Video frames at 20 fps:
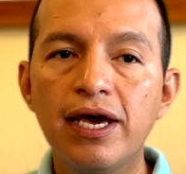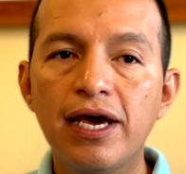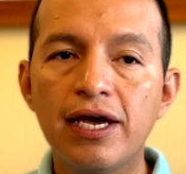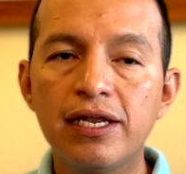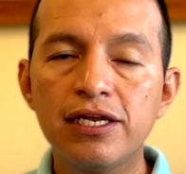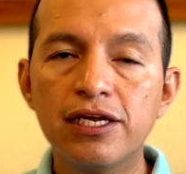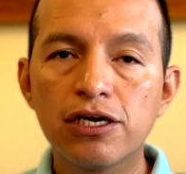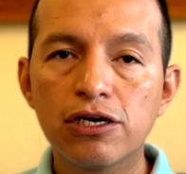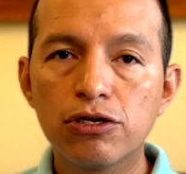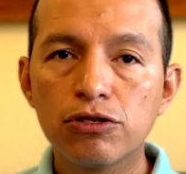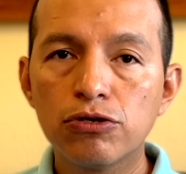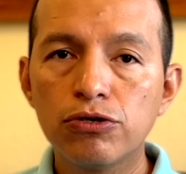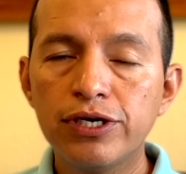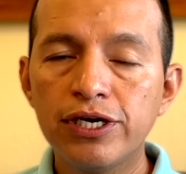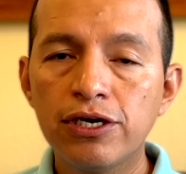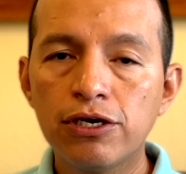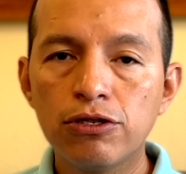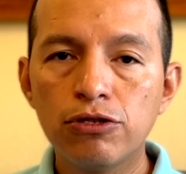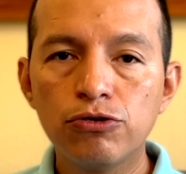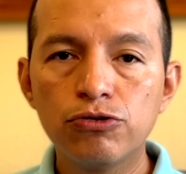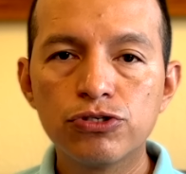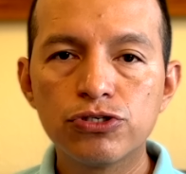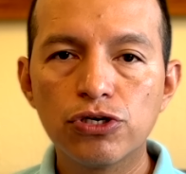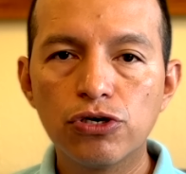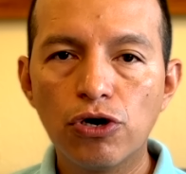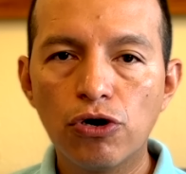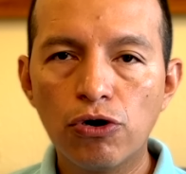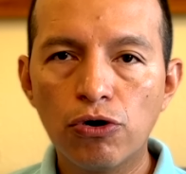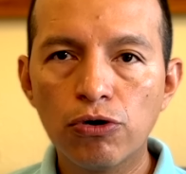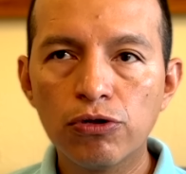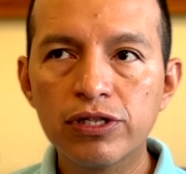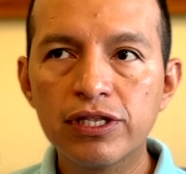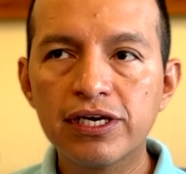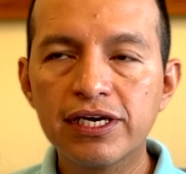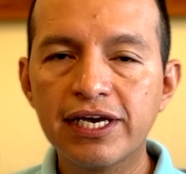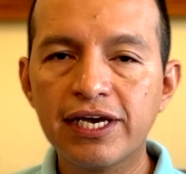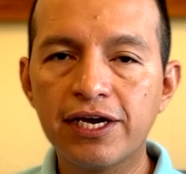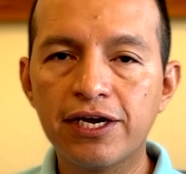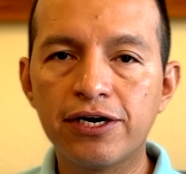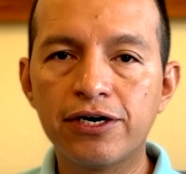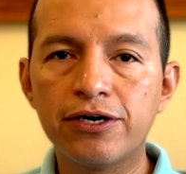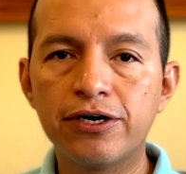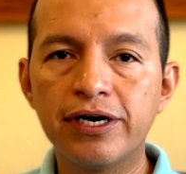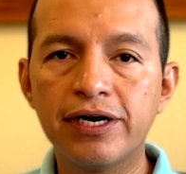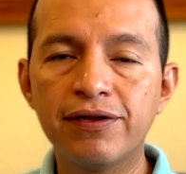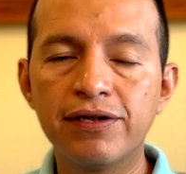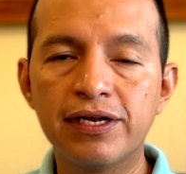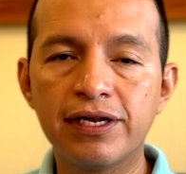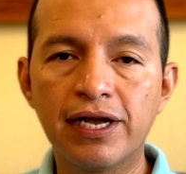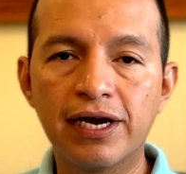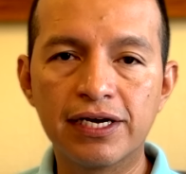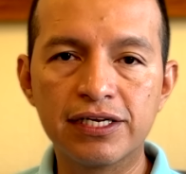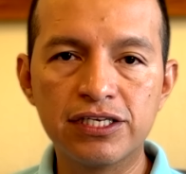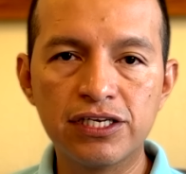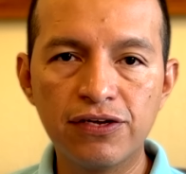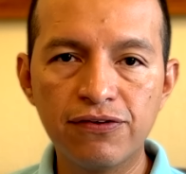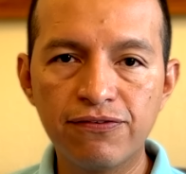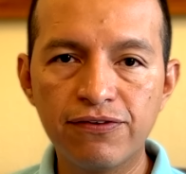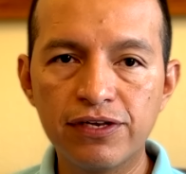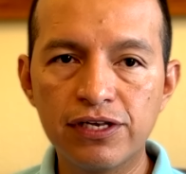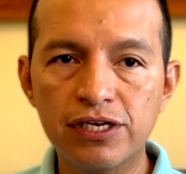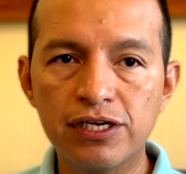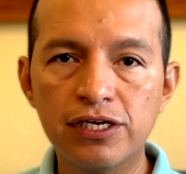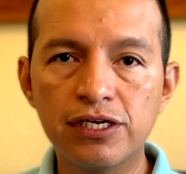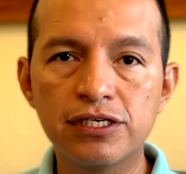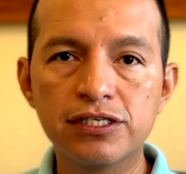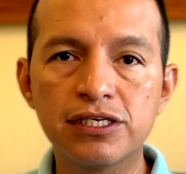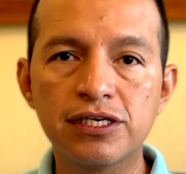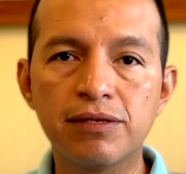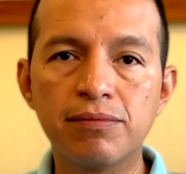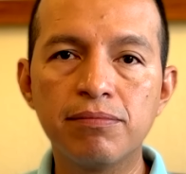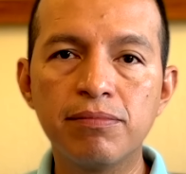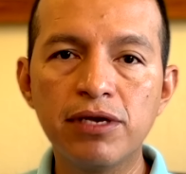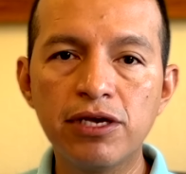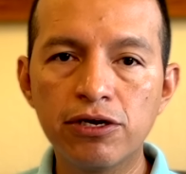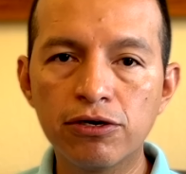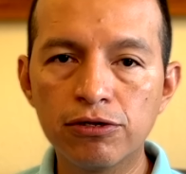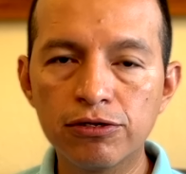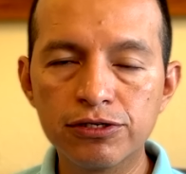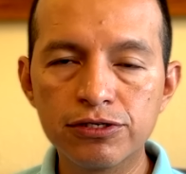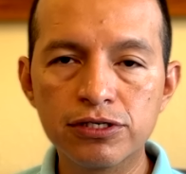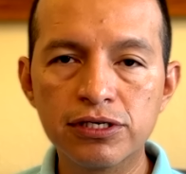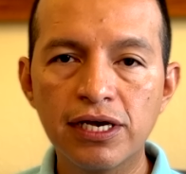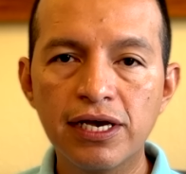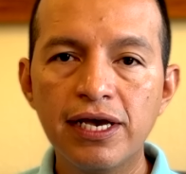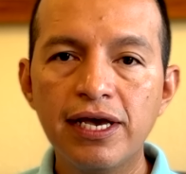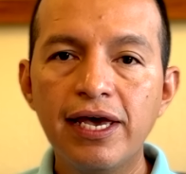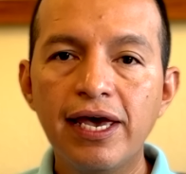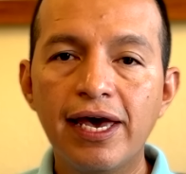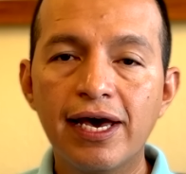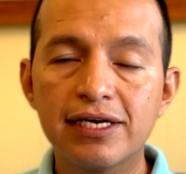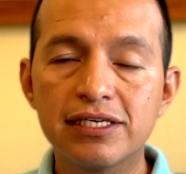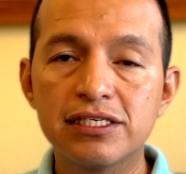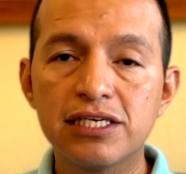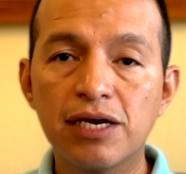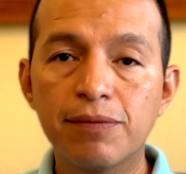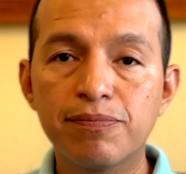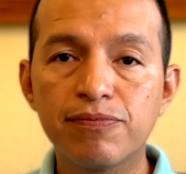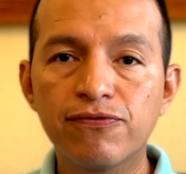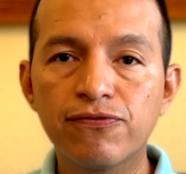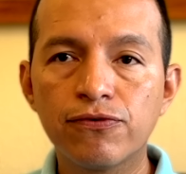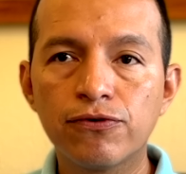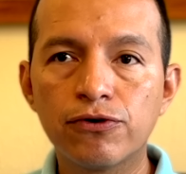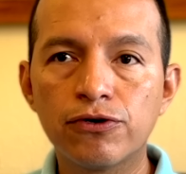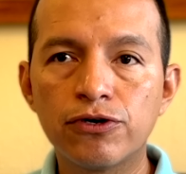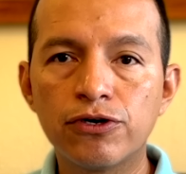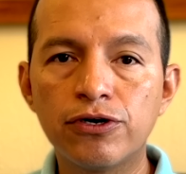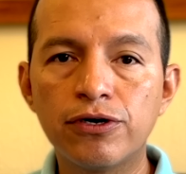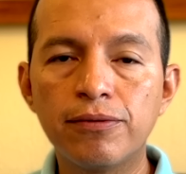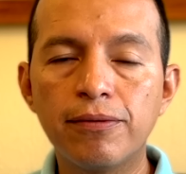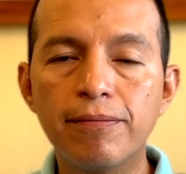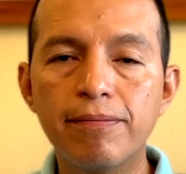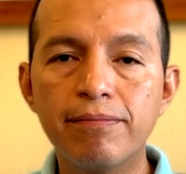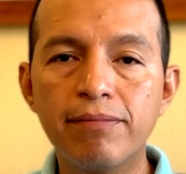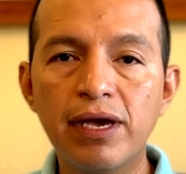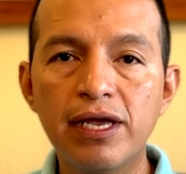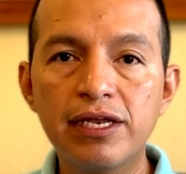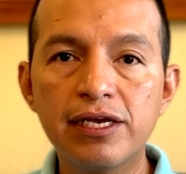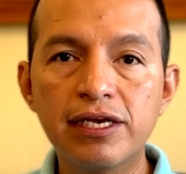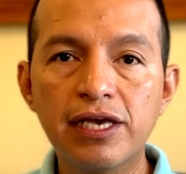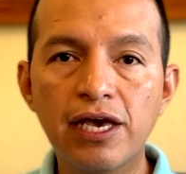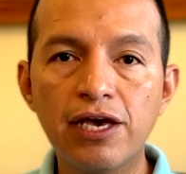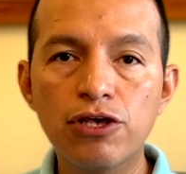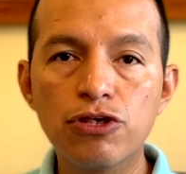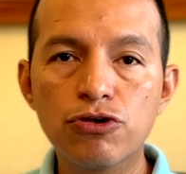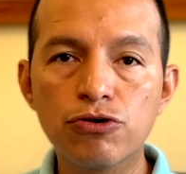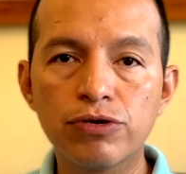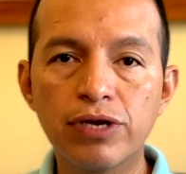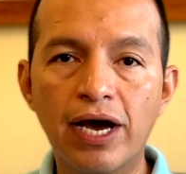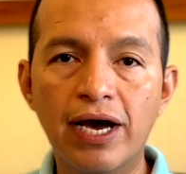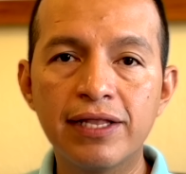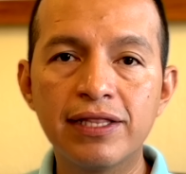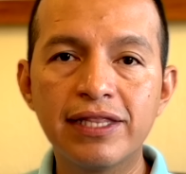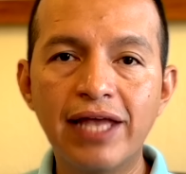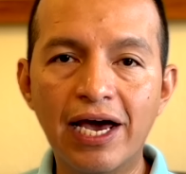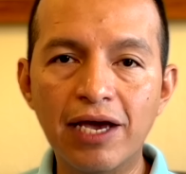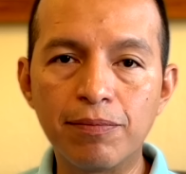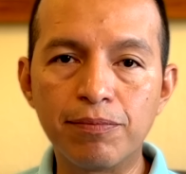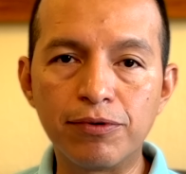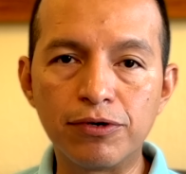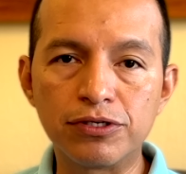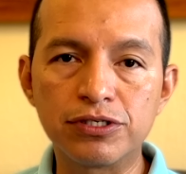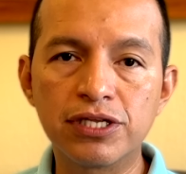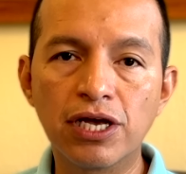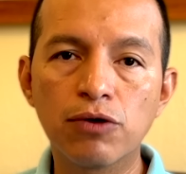and includes all the care and activities and meals except for medication and diapers.